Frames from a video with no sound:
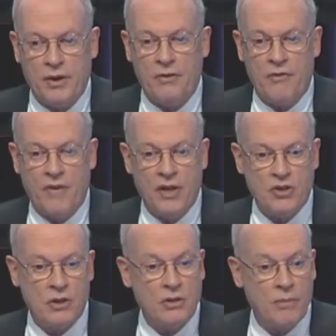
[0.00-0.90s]

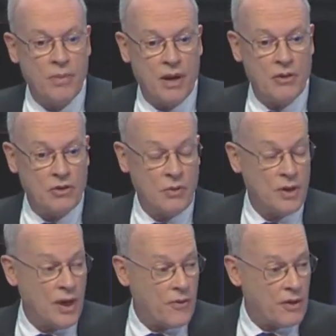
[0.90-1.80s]
intervention compared to
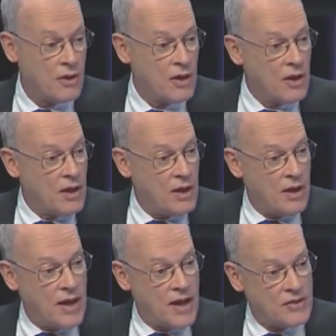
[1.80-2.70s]
another,
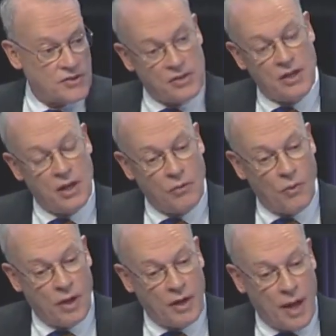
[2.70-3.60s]
as in
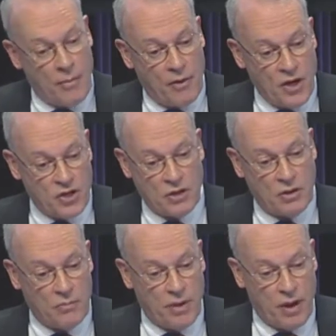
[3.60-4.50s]
one operation
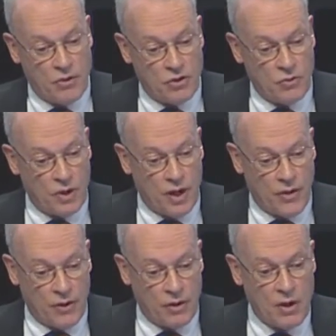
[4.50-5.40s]
compared to
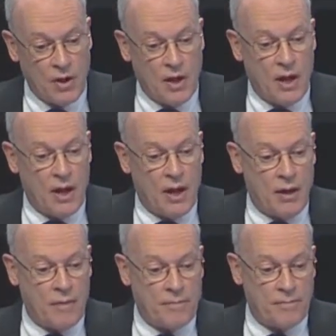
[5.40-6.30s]
another.
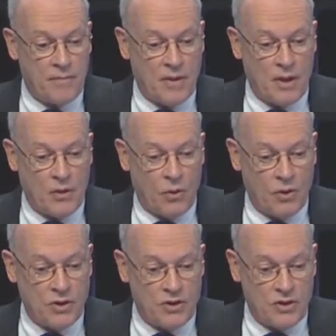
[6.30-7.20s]
In
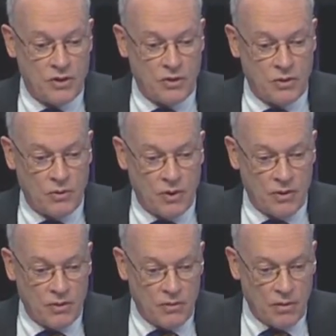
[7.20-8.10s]
order to
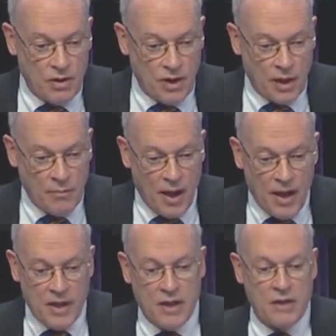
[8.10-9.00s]
get
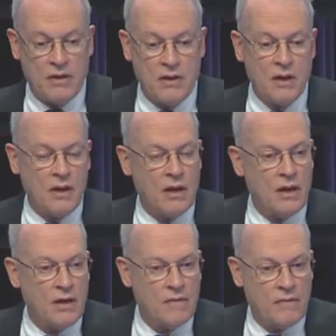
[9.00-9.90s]
buy-in,
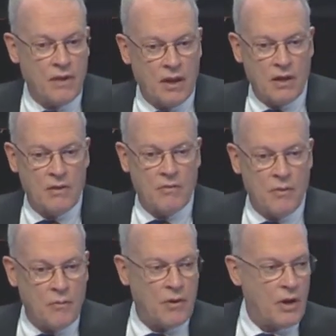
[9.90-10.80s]

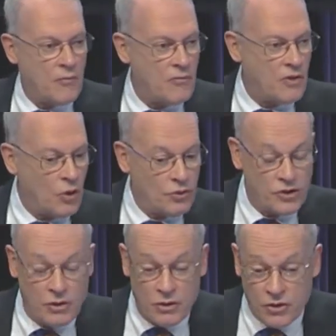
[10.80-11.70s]
remember I'm the only
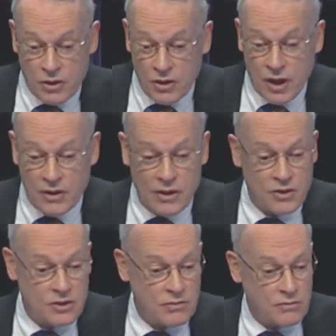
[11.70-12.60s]
surgeon at
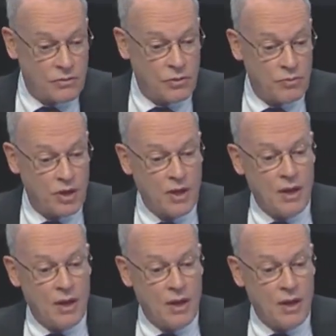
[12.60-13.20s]
this group,